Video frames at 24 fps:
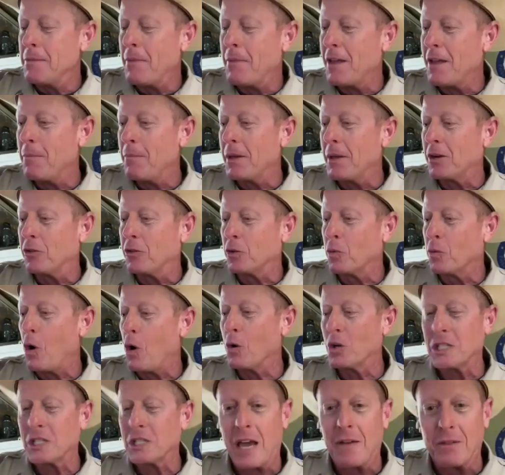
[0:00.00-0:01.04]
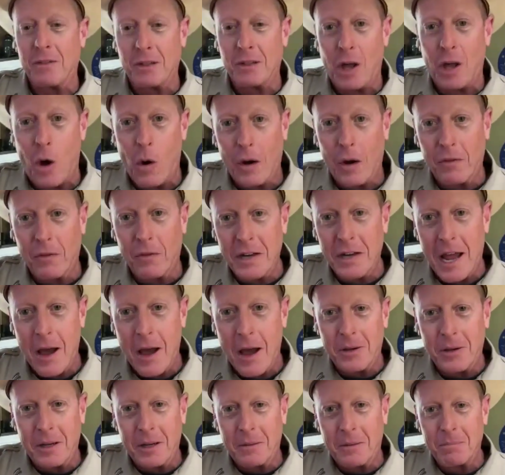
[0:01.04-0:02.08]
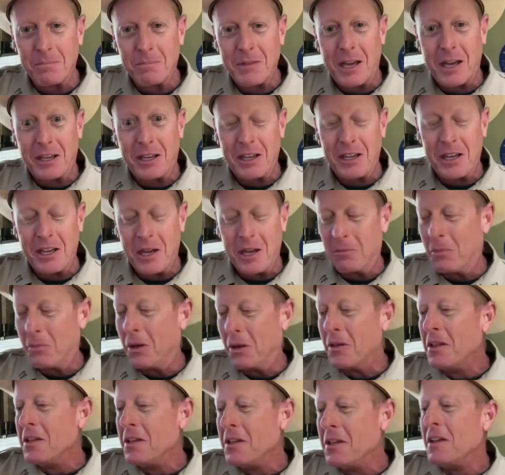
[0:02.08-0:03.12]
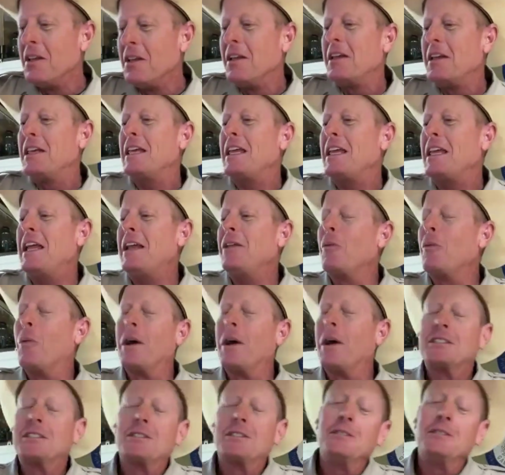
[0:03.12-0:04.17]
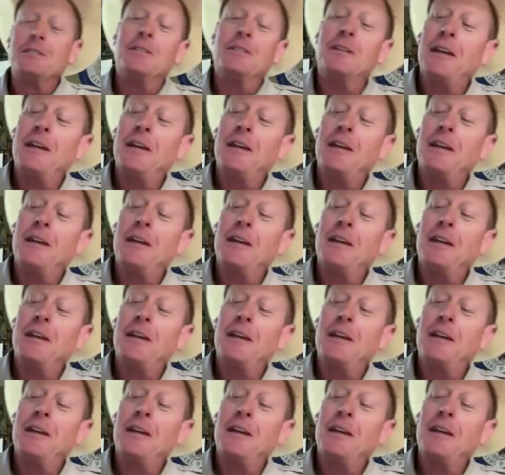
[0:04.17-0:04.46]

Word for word: he may have been on the wrong side of the law every now and again, but anyway, so